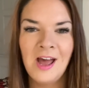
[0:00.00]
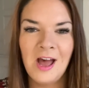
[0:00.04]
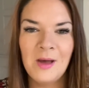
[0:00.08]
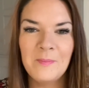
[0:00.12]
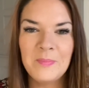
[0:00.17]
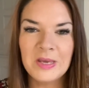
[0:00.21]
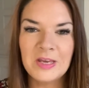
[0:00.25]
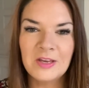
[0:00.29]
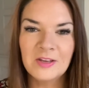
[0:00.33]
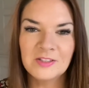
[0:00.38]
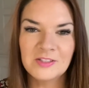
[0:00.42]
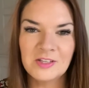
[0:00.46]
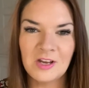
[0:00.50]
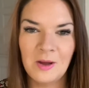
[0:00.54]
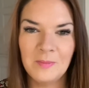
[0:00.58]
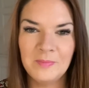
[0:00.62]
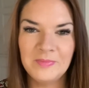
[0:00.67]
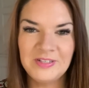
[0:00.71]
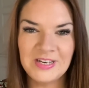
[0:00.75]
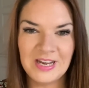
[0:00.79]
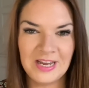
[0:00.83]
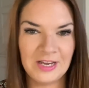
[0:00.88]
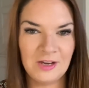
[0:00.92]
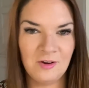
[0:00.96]
because I'm
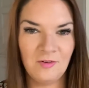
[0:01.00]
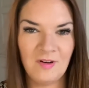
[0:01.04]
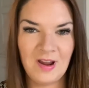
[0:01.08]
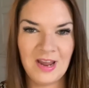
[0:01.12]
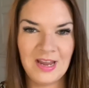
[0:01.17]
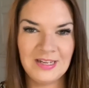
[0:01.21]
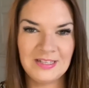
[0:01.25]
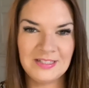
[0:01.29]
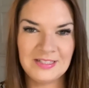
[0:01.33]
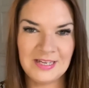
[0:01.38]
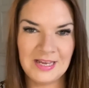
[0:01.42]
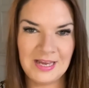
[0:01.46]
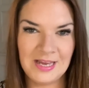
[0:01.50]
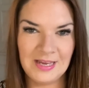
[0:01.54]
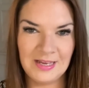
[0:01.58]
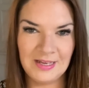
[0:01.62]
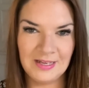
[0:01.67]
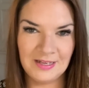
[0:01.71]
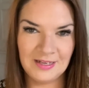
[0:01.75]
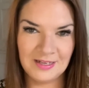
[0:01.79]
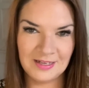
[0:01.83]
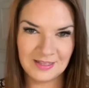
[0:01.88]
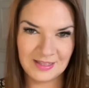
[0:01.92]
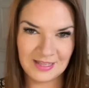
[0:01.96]

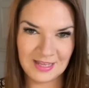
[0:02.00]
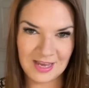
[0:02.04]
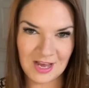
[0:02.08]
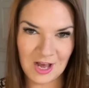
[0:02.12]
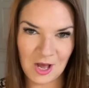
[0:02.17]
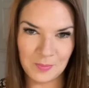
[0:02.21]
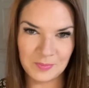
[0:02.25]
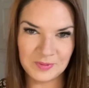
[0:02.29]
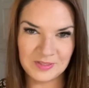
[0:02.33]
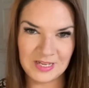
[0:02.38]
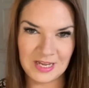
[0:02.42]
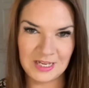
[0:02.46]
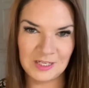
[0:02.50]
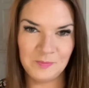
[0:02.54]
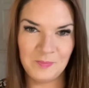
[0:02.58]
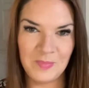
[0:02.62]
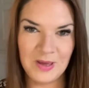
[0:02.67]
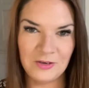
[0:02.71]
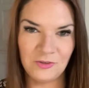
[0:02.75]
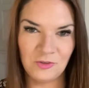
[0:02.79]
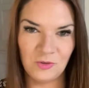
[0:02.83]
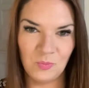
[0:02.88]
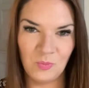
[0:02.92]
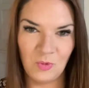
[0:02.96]
decorating the upstairs
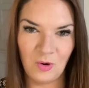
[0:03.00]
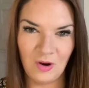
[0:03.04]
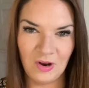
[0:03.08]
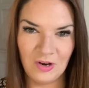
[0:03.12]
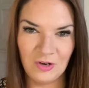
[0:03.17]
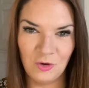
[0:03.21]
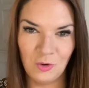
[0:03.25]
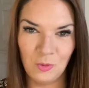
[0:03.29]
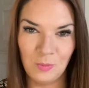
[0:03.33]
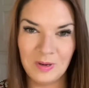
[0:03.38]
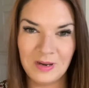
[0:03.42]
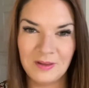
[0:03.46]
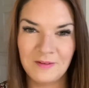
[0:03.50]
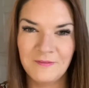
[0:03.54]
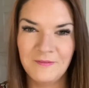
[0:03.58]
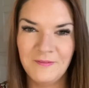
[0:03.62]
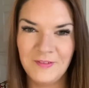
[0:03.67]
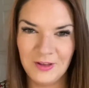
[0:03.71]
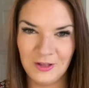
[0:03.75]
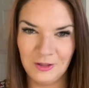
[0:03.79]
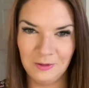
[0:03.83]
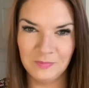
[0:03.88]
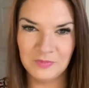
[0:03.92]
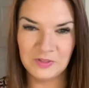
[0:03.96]
bedroom where I normally
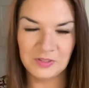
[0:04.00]
film.